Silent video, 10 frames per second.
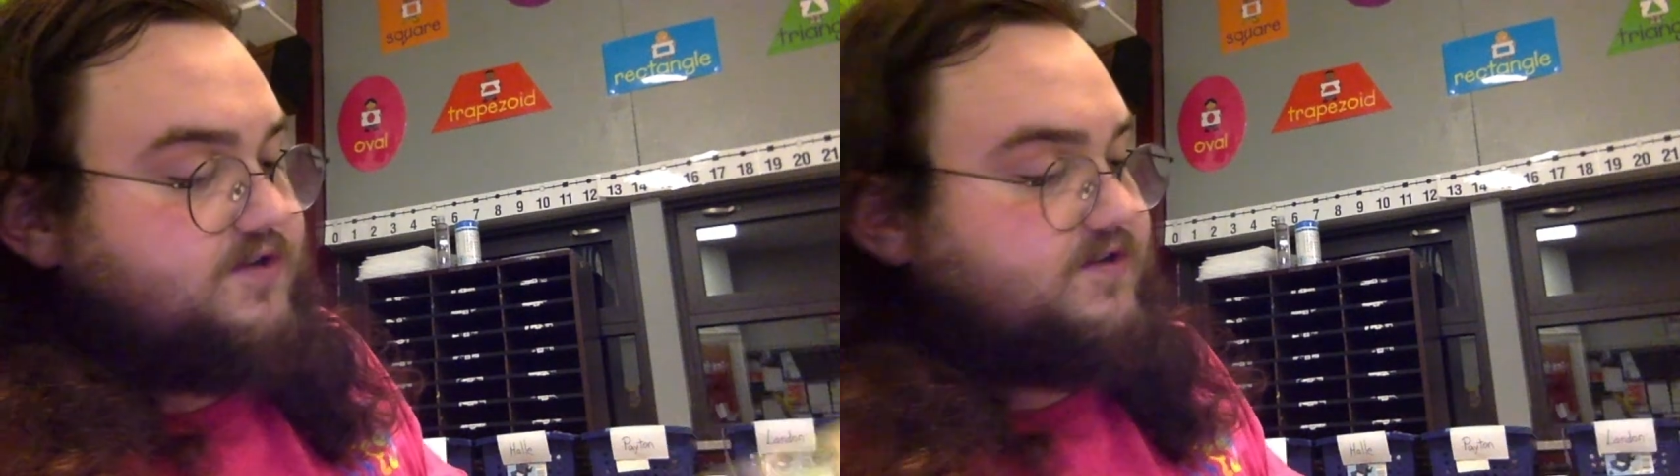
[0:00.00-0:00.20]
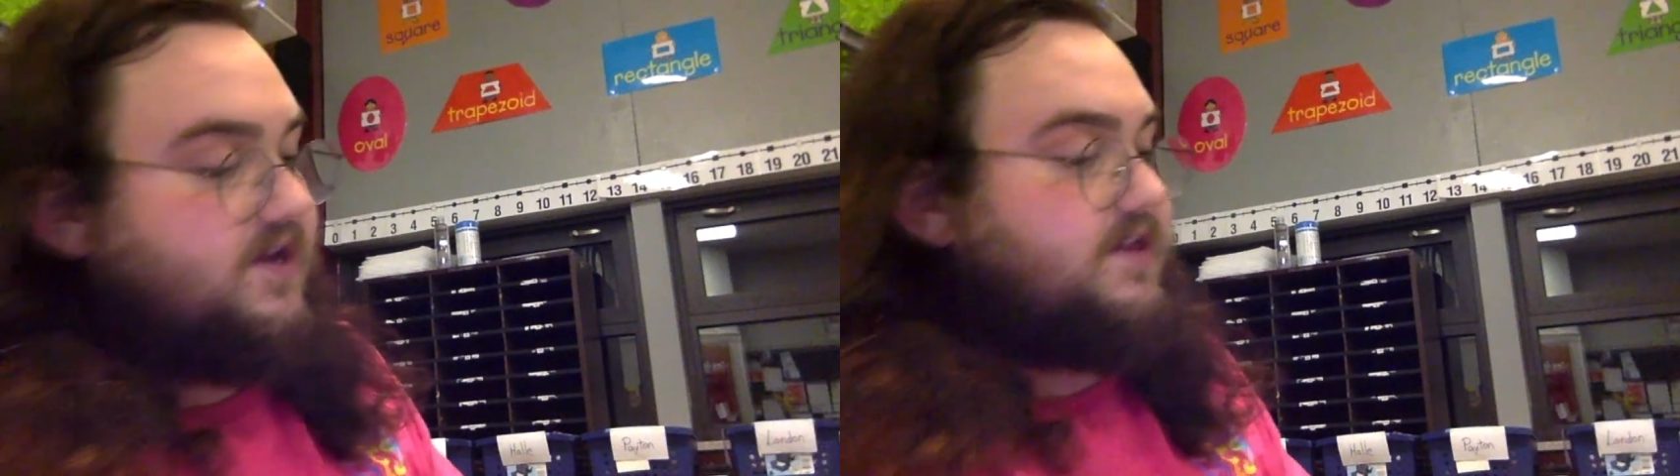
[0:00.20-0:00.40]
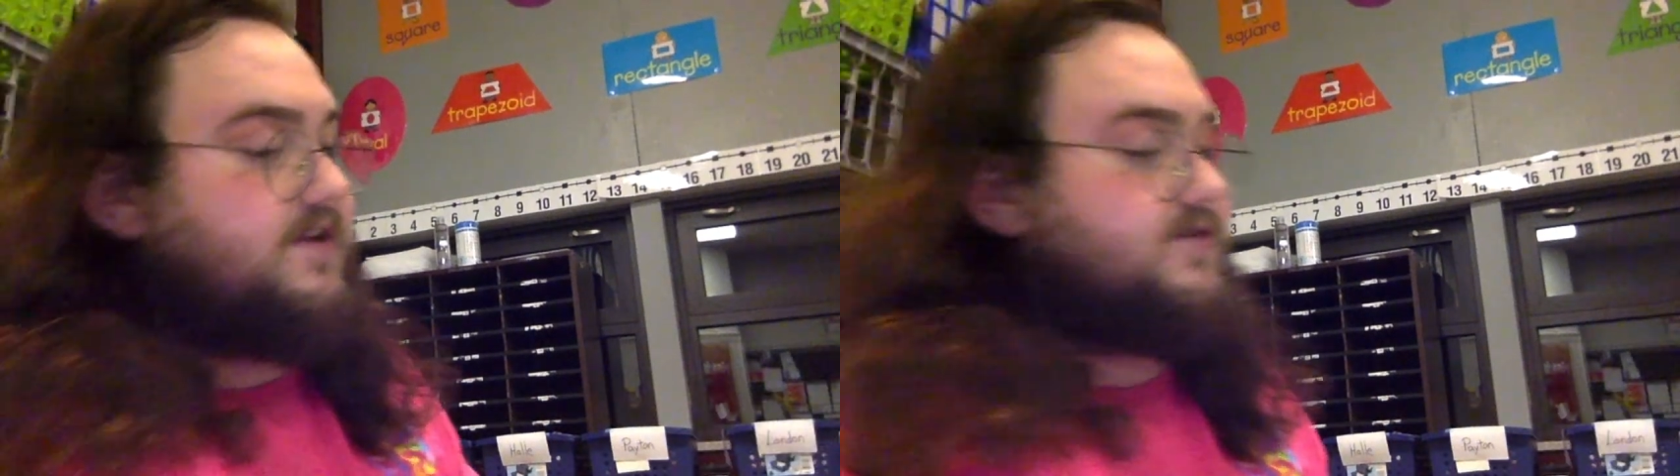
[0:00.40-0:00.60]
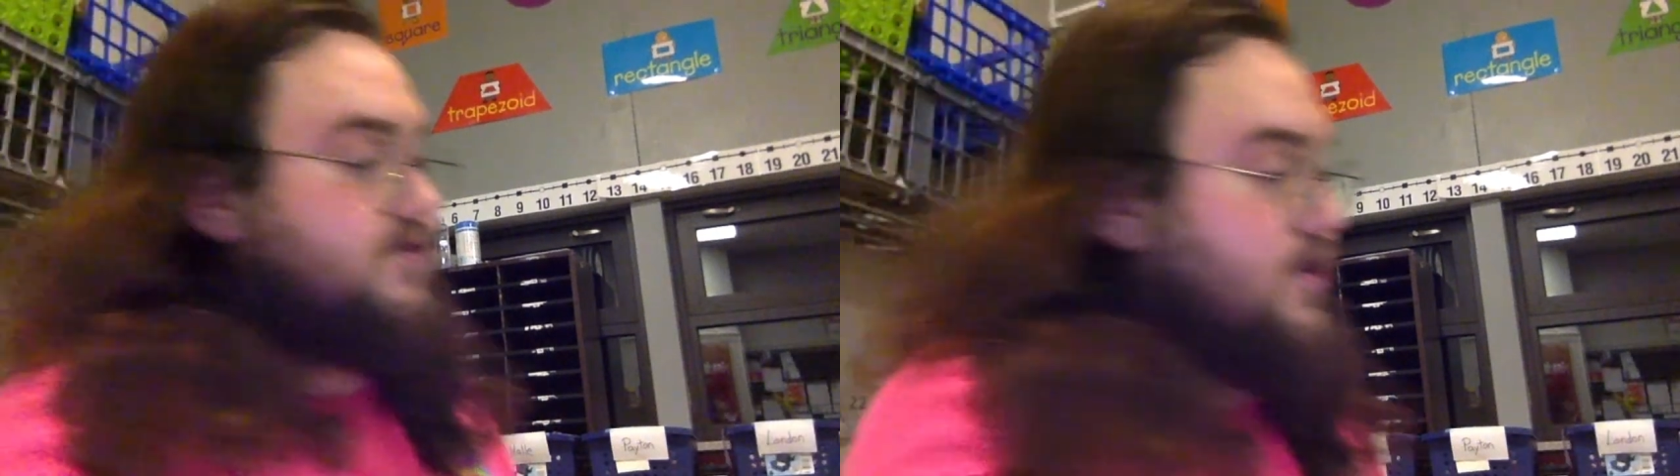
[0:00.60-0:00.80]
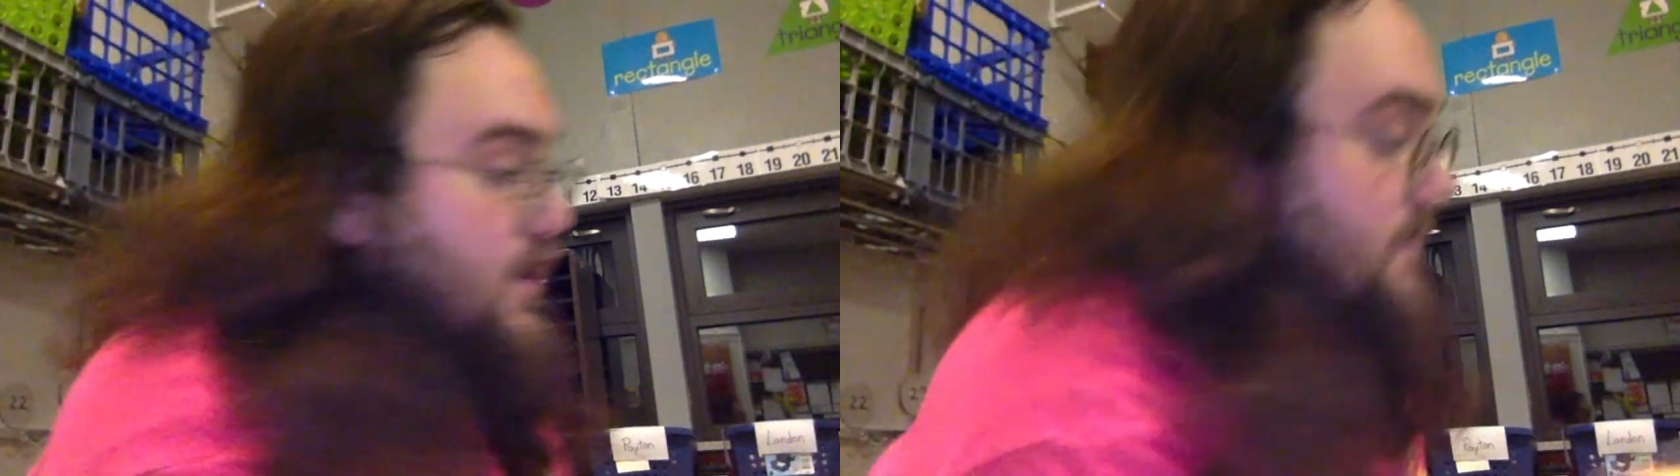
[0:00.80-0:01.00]
is like this
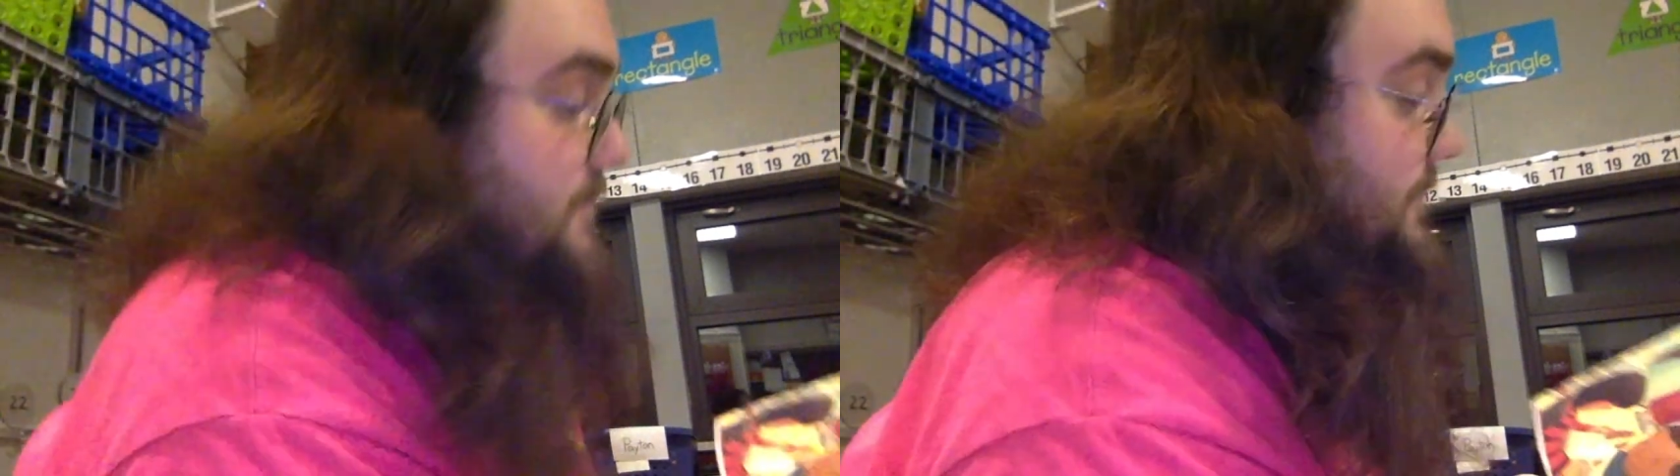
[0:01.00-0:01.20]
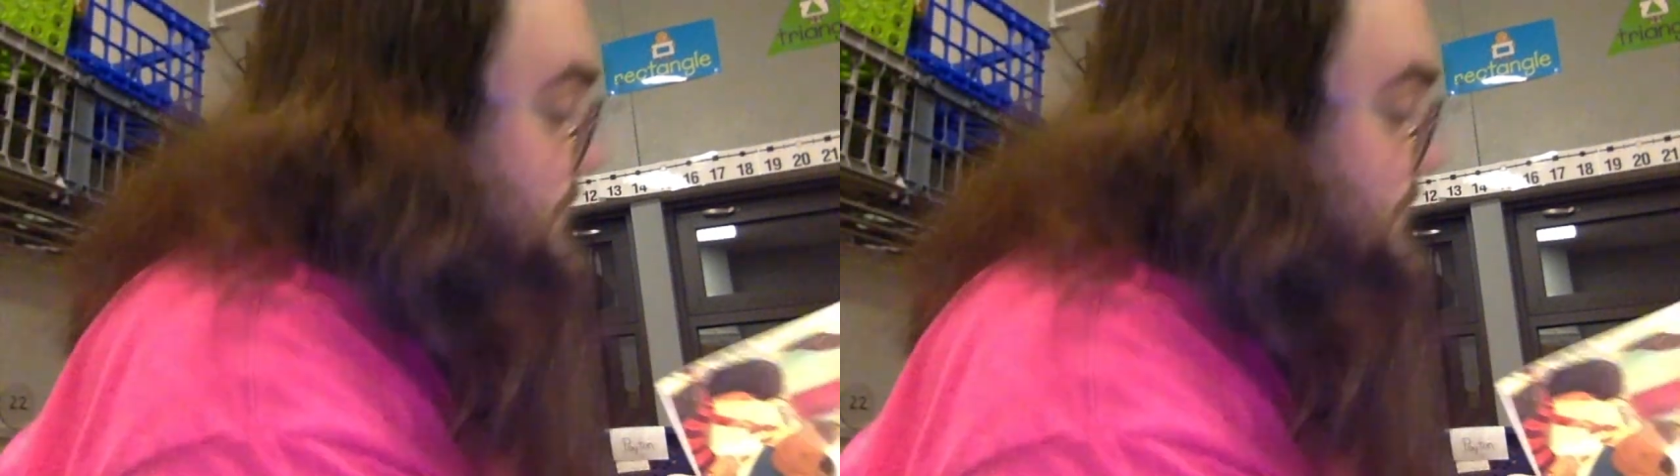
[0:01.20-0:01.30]
or not.